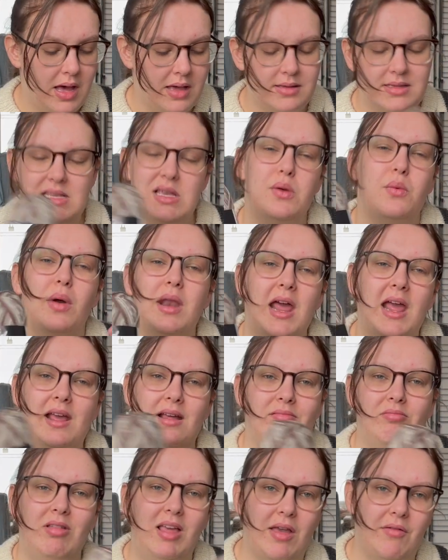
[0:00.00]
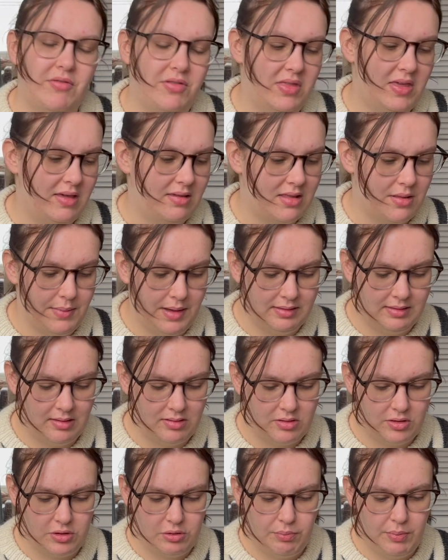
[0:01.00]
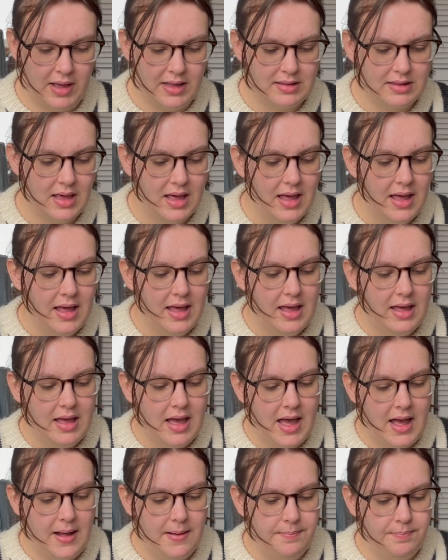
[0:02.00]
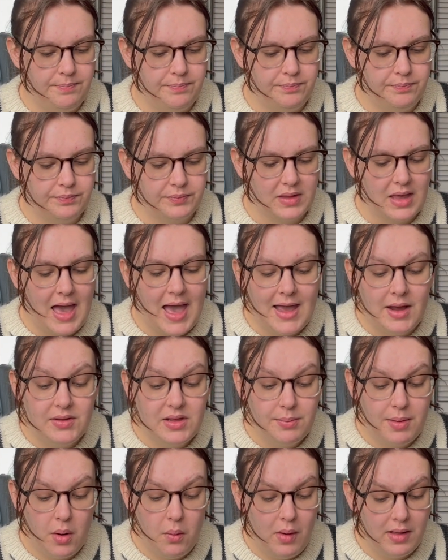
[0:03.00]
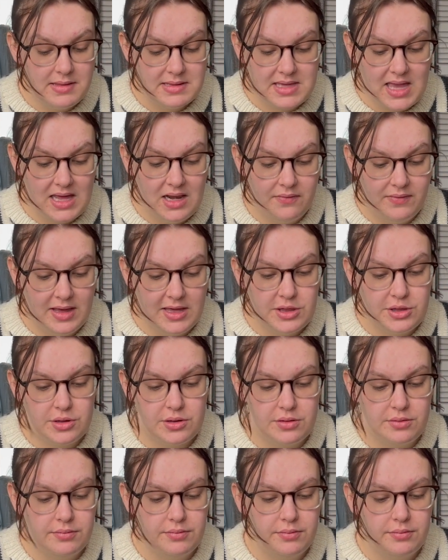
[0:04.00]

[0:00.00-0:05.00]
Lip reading: I'll see when I gift these to my sisters, but I only bought 1 skein of each,